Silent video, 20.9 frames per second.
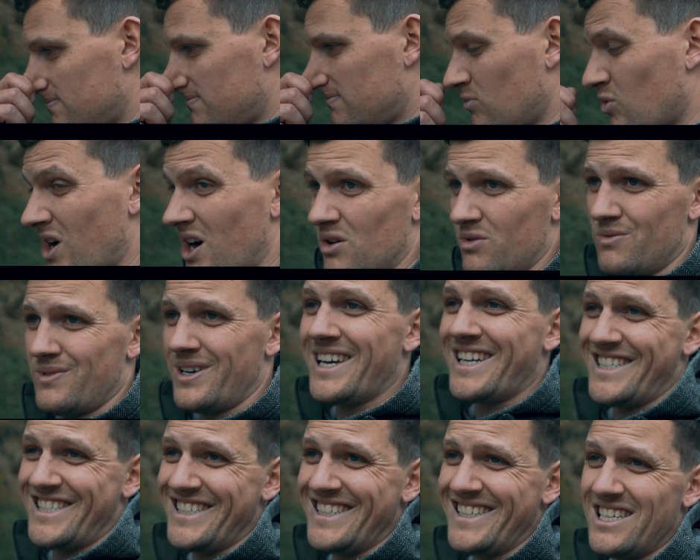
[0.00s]
Well,
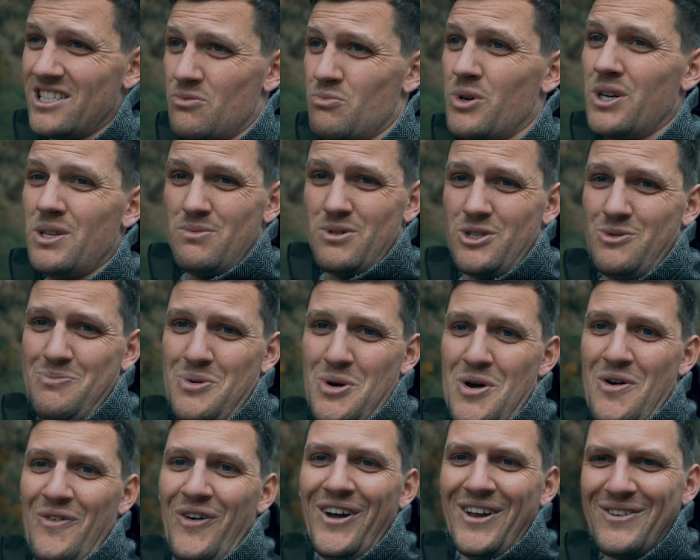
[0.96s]
actually that's pretty much
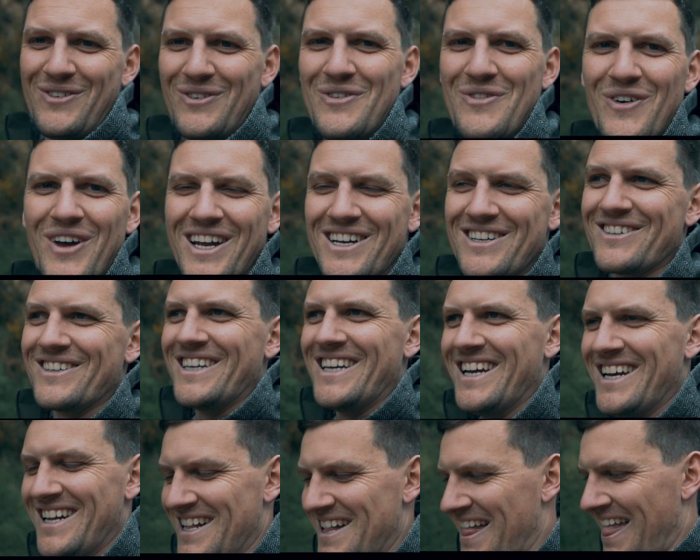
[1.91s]
perfect for factory.
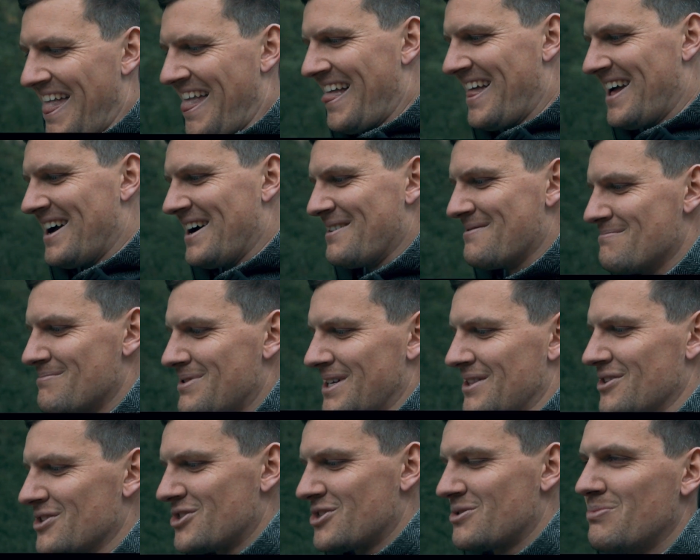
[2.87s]
But
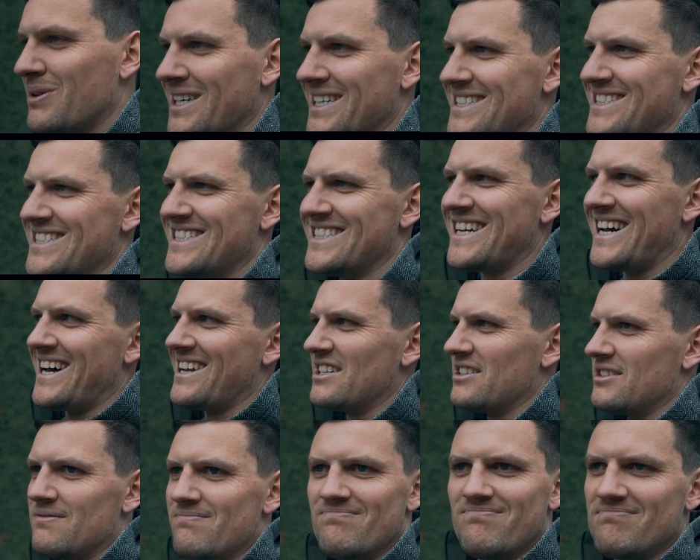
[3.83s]
the speed
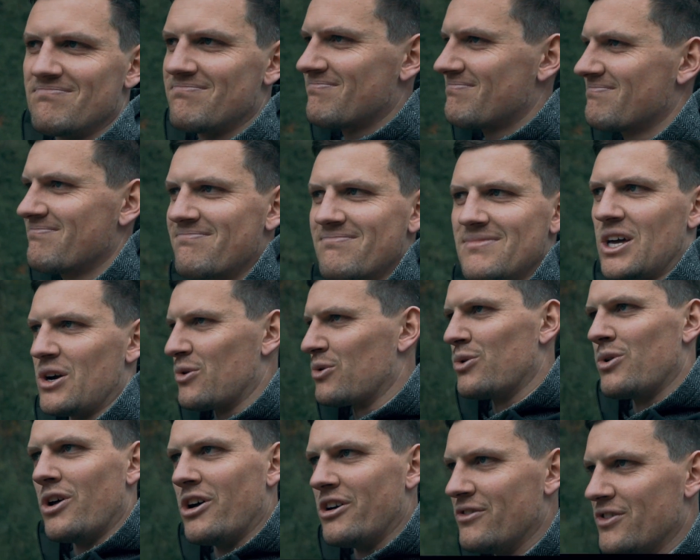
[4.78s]
started, they were
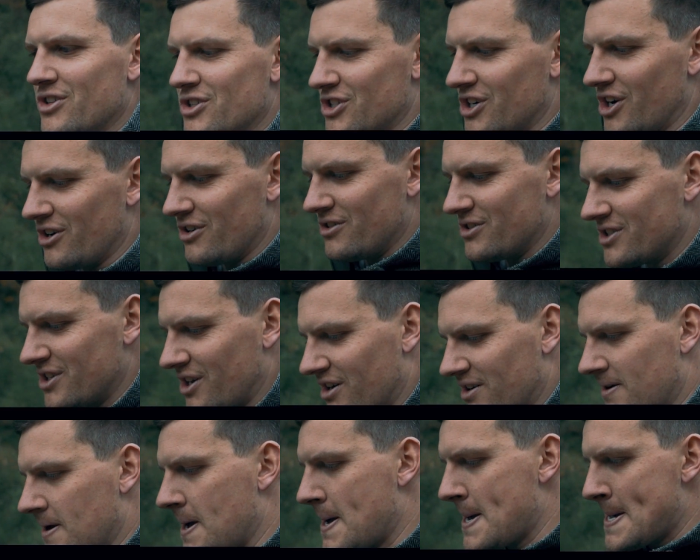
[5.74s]
all over the show, so
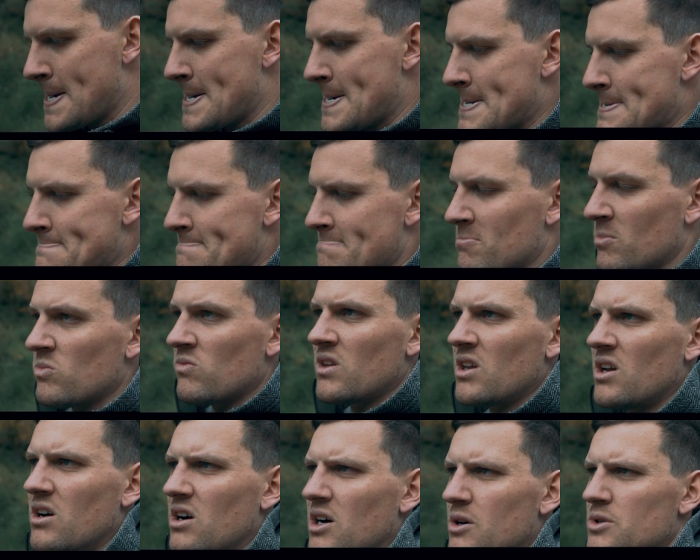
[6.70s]

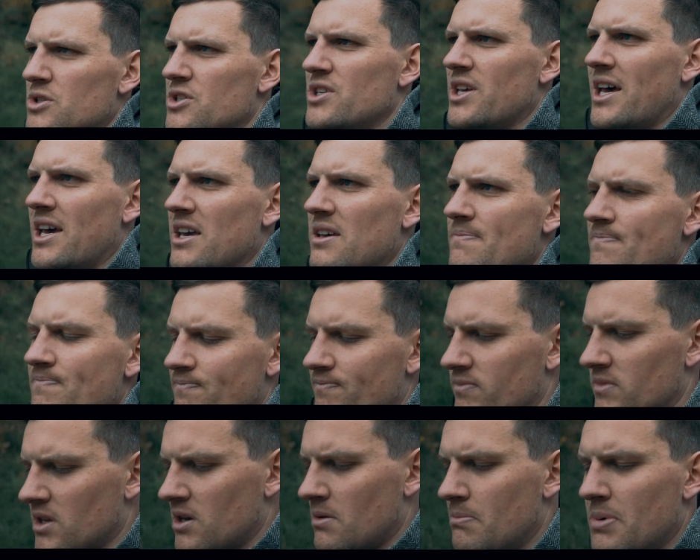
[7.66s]
I would say
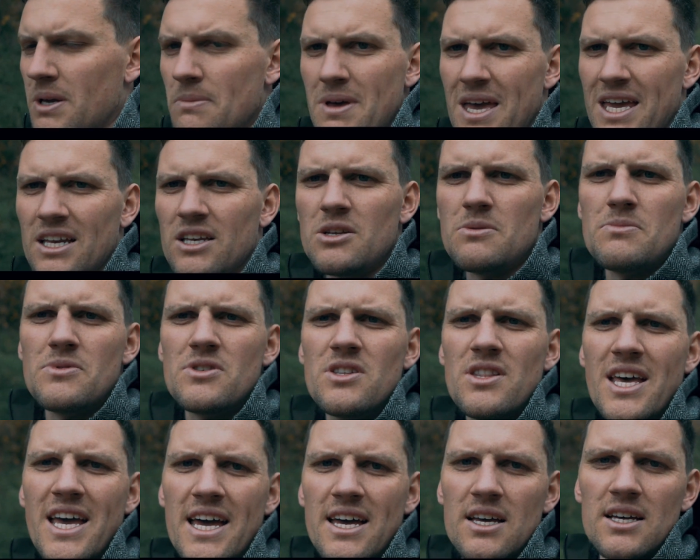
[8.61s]
big magnums in
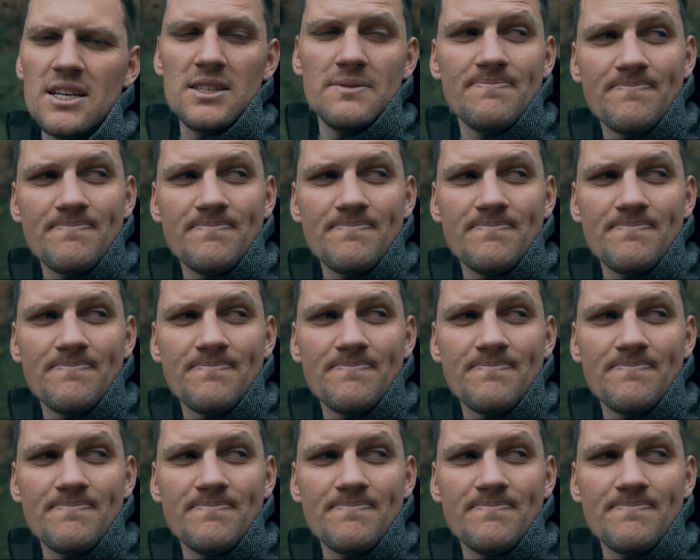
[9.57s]
that,